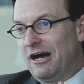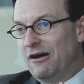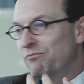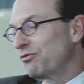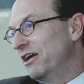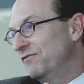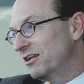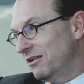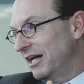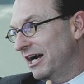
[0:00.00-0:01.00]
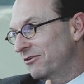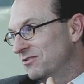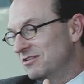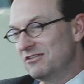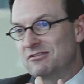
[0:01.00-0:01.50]
of private cloud
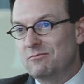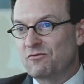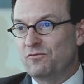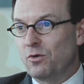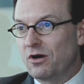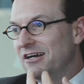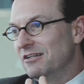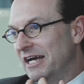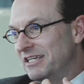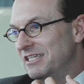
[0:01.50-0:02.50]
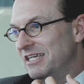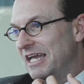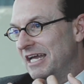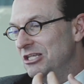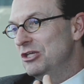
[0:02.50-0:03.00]
systems for collecting
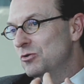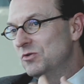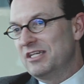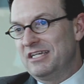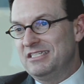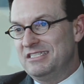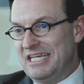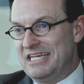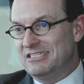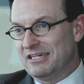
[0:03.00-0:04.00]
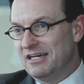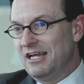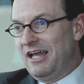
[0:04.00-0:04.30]
and using data.